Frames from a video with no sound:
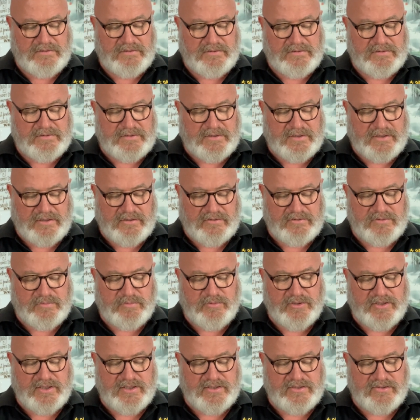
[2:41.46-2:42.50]
So to
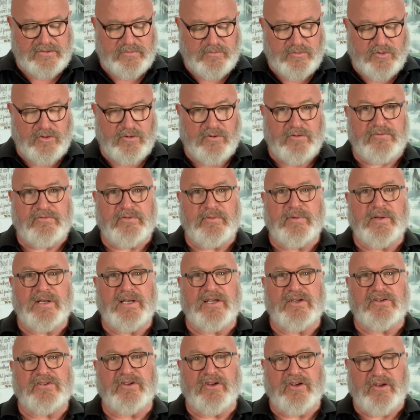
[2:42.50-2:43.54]
put into more
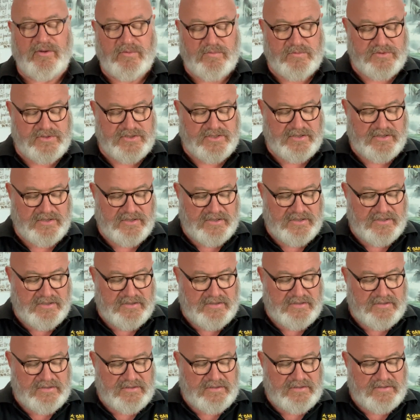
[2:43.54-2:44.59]
familiar terms,
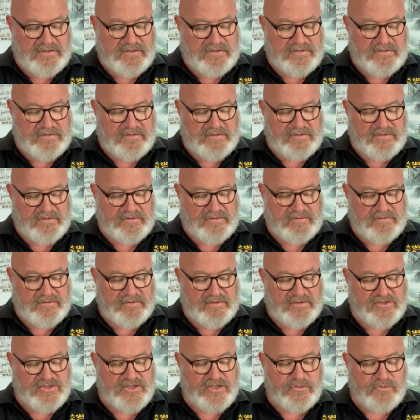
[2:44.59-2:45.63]

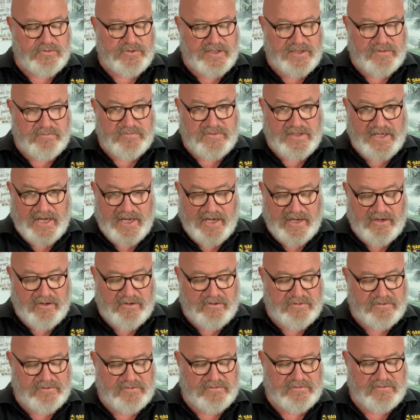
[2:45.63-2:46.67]
Siu Nim
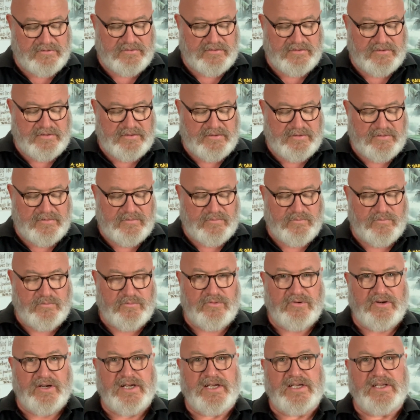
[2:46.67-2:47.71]
Tau
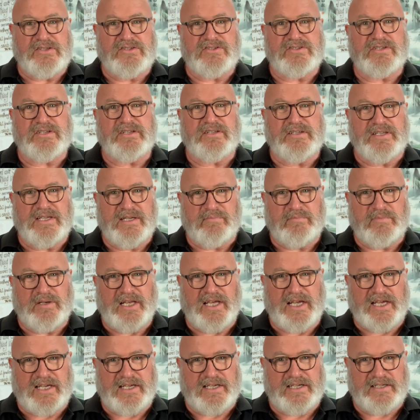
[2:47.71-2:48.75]
breeds Nim
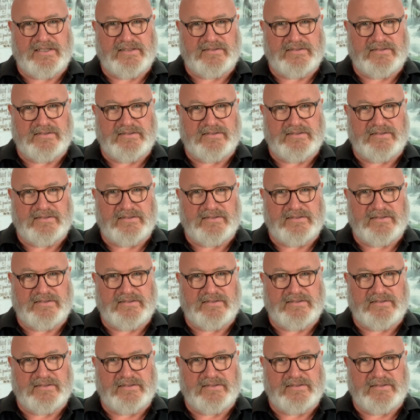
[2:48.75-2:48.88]
Lik,